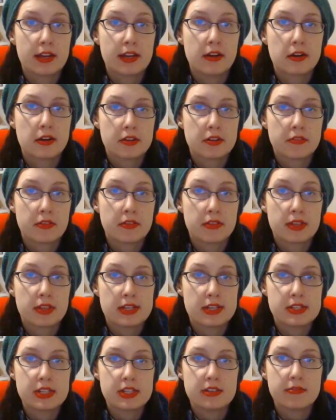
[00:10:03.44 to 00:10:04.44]
a character from the
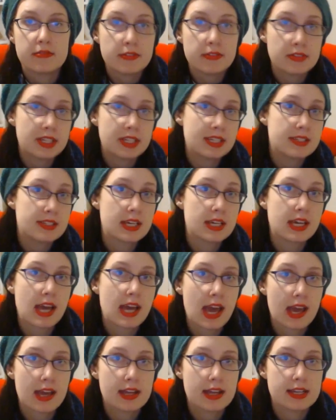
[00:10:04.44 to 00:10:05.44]
1950s,
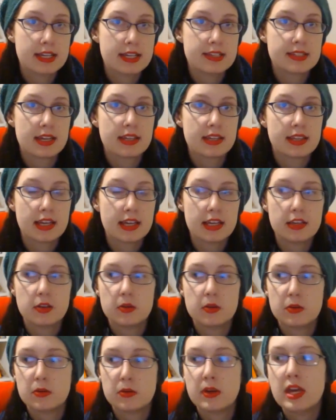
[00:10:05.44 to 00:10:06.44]
and he said that
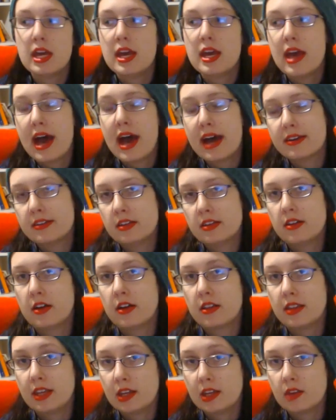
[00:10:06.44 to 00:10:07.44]
you had to
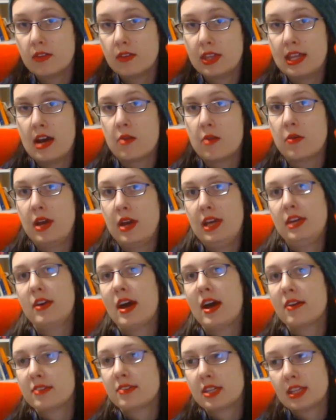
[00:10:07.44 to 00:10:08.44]
not think of it that way. You
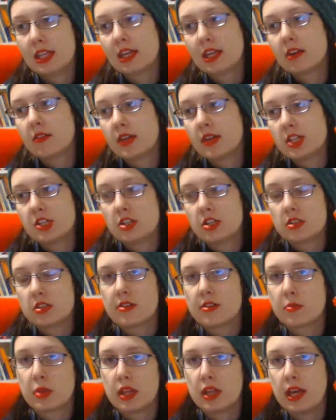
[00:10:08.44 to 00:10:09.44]
have to think of it as
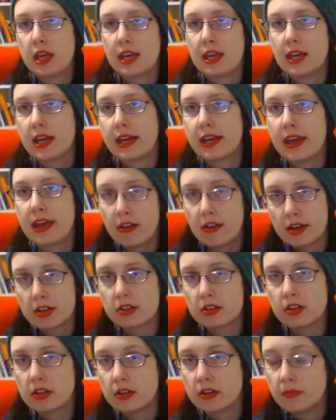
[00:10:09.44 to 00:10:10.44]
just you're playing a
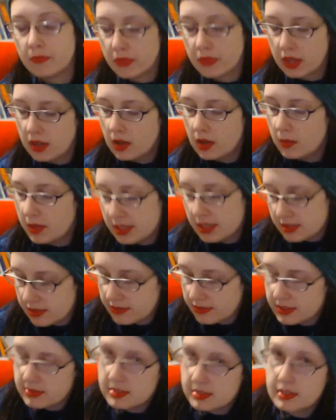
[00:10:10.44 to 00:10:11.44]
character. Because
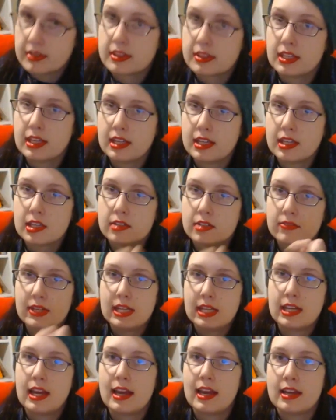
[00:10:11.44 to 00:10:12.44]
if you start thinking of
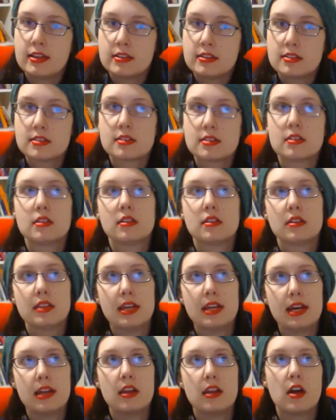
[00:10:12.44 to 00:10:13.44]
it as
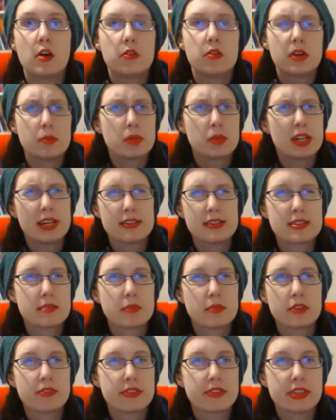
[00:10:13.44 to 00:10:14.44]
that, oh, I'm playing
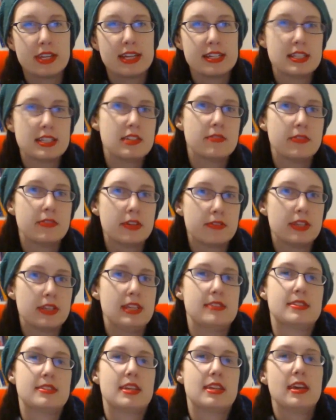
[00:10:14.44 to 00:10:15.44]
someone from the
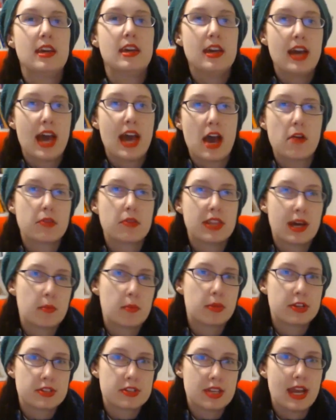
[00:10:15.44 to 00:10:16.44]
1950s, how would
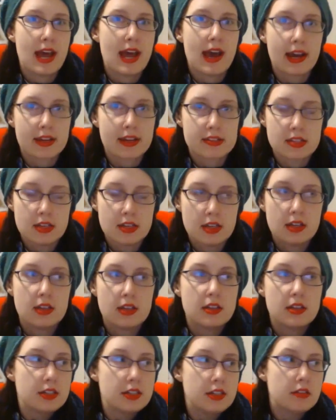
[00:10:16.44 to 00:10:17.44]
that person act?
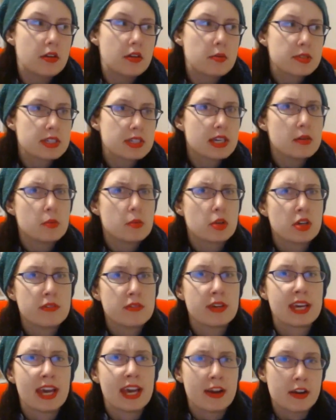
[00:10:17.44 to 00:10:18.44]
You almost get more
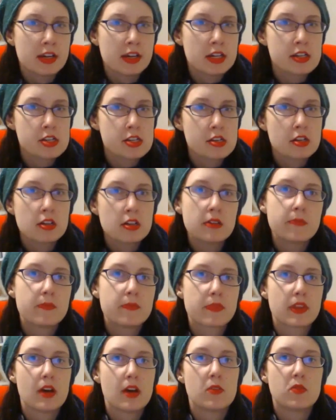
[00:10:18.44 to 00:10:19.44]
of a caricature
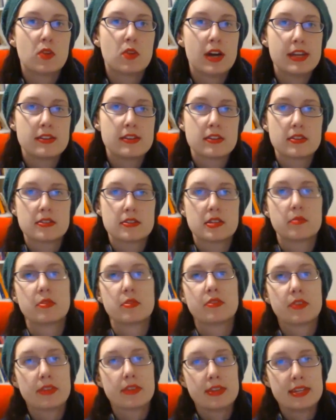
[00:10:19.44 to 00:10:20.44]
of what
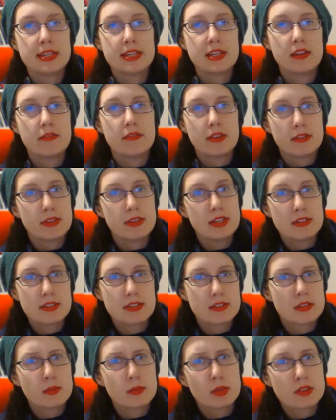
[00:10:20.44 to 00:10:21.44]
someone from the 1950s
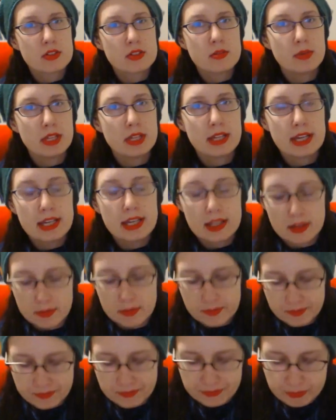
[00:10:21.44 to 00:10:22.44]
is supposed to be like.
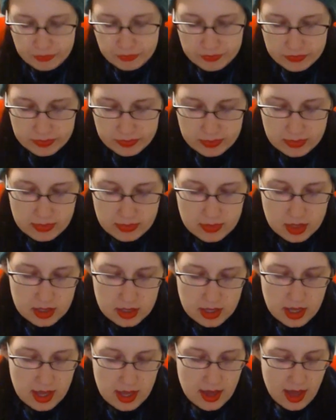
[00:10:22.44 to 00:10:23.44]

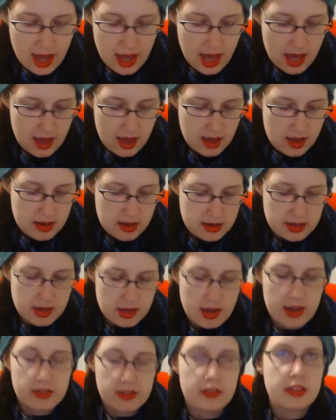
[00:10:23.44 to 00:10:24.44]
And
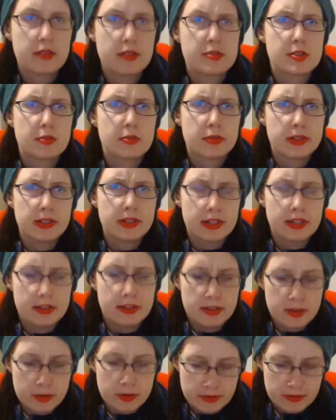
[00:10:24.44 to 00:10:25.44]
I thought that was a really good
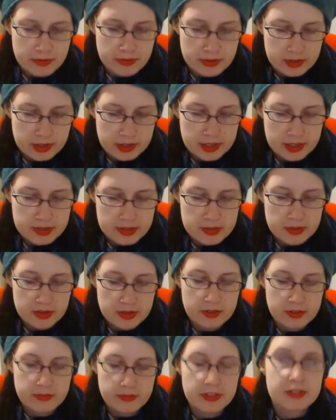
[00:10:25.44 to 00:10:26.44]
note for
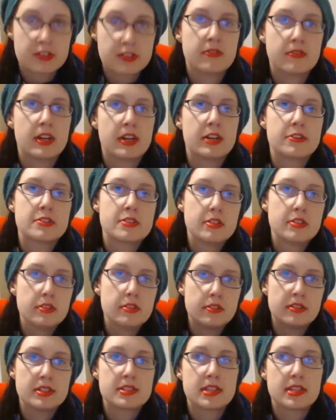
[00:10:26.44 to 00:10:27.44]
historical fiction writers
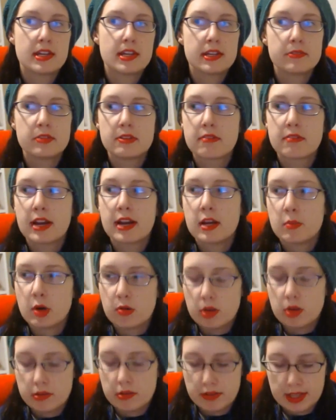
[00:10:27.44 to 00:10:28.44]
too, is that if we write
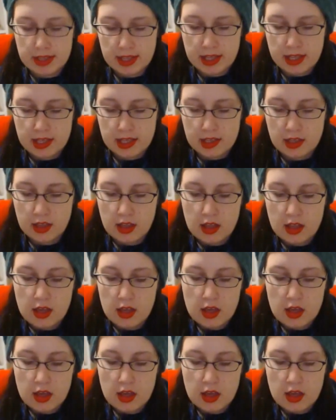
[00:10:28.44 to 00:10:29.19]
about what we think